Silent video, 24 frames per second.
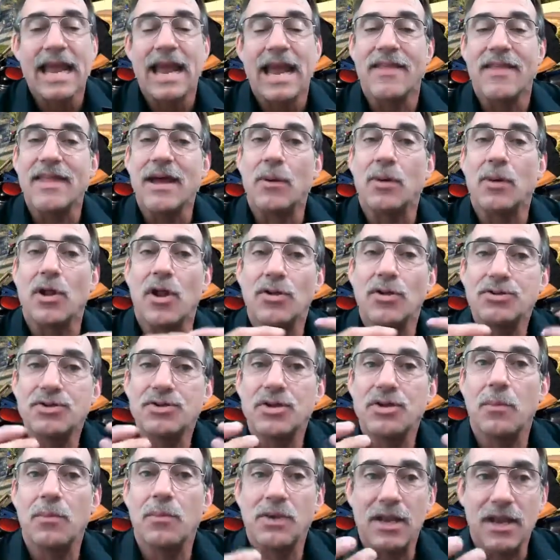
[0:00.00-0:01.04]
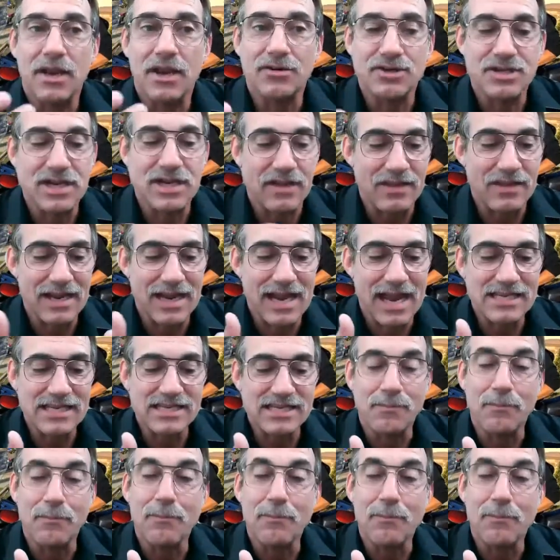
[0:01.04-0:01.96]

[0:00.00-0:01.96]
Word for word: And that will also help you understand the kinds of